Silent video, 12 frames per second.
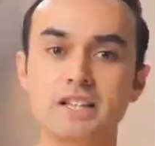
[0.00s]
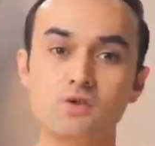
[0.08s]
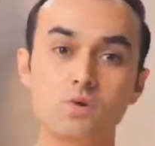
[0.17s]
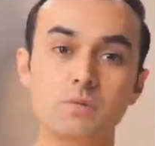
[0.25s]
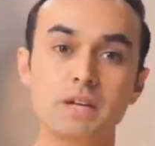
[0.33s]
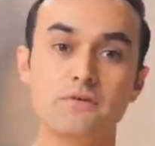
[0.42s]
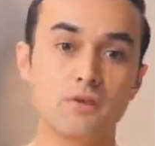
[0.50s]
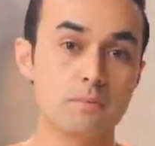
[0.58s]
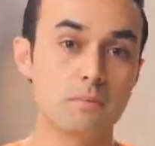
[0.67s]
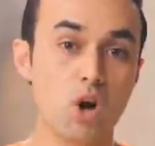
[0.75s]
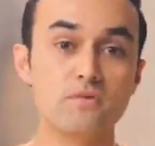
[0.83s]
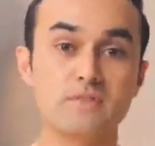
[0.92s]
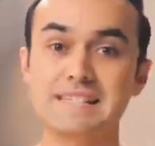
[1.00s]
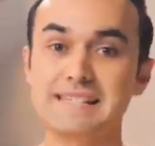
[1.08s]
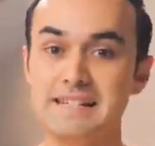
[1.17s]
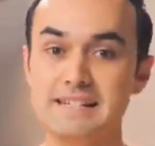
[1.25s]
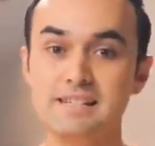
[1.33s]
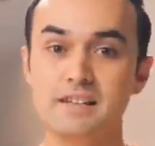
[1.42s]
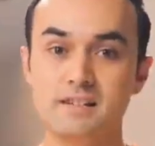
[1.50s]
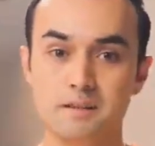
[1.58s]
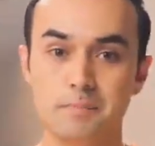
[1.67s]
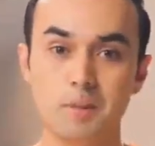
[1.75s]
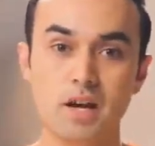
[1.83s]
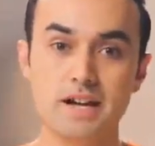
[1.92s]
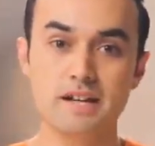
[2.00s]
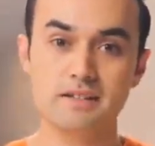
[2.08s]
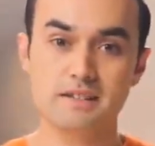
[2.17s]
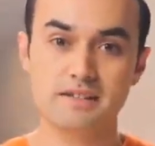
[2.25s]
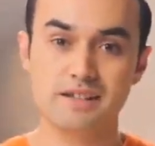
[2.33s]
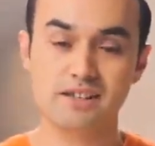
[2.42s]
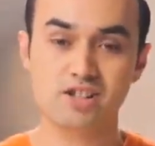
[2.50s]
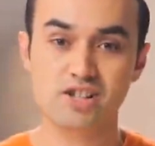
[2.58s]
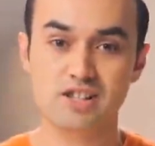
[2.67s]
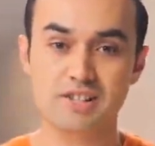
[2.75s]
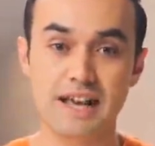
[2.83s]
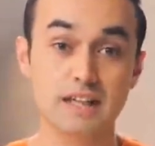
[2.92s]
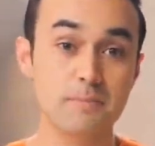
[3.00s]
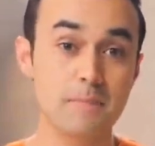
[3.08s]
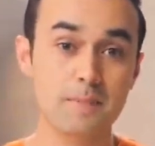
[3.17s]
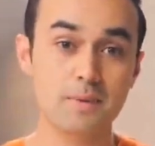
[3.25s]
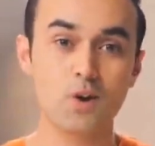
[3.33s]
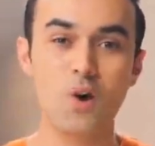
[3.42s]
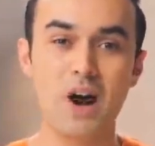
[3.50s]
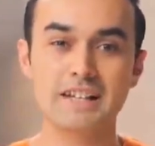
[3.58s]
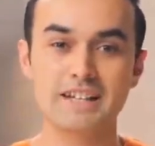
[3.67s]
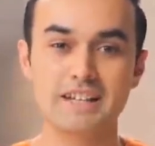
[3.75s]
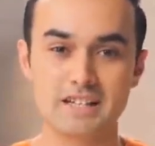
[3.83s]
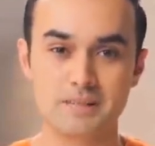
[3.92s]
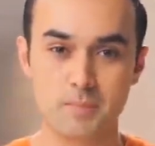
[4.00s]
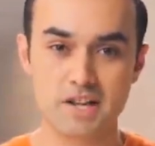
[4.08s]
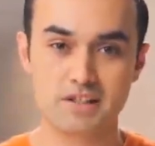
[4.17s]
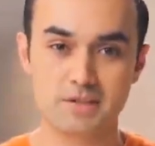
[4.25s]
would be from overseas suppliers such as Alibaba or AliExpress.